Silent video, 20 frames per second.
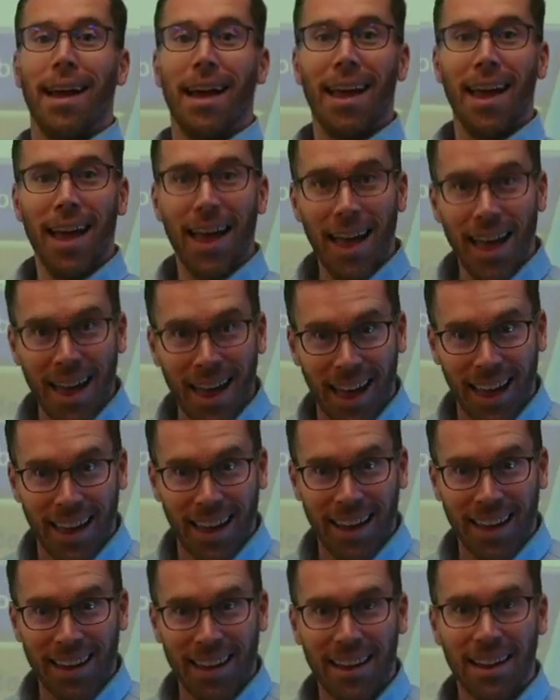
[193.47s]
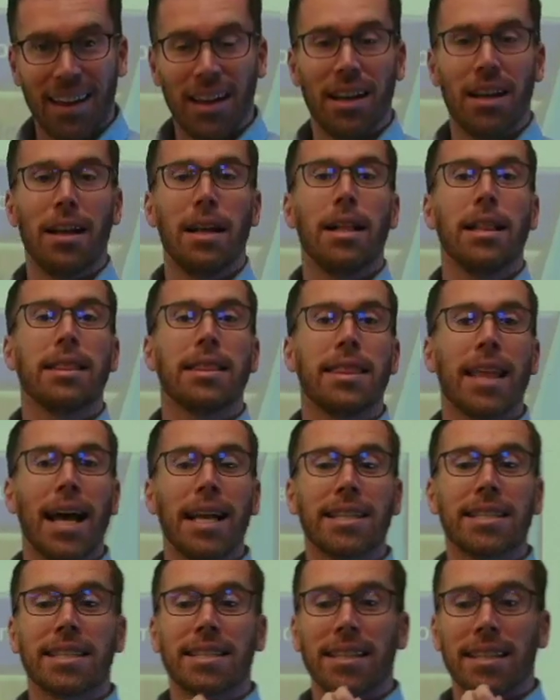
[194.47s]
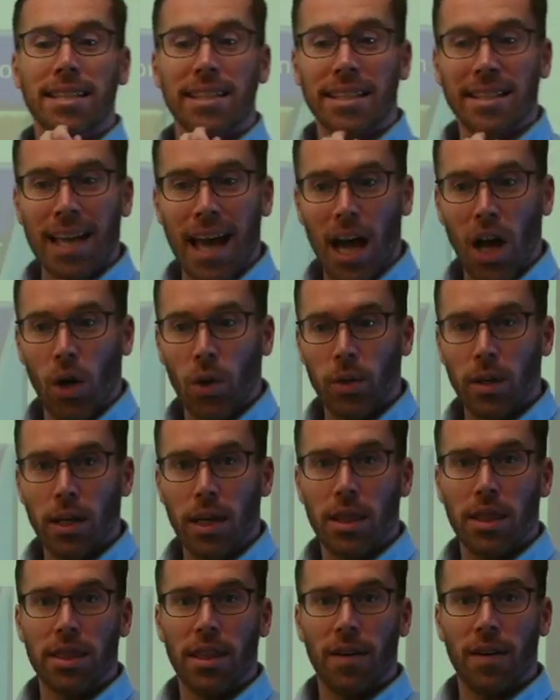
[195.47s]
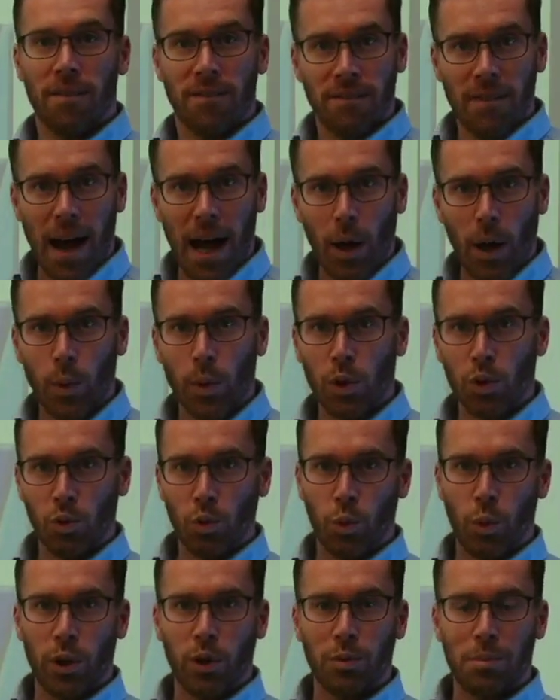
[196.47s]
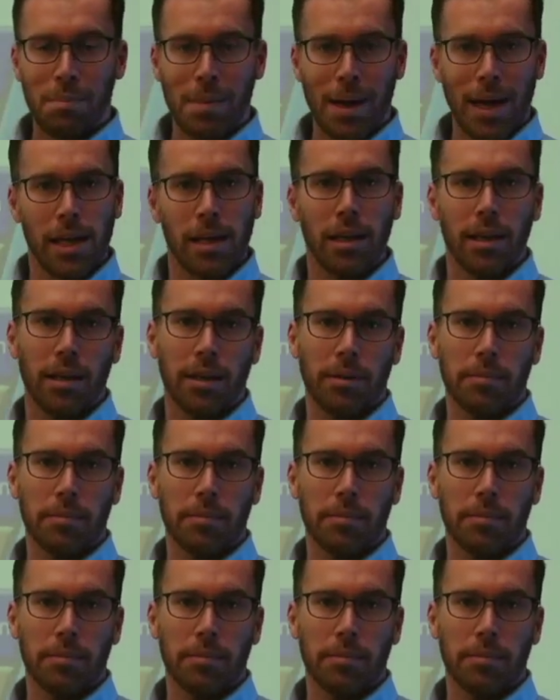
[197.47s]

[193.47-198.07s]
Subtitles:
eh, that's the sound the vowel will make.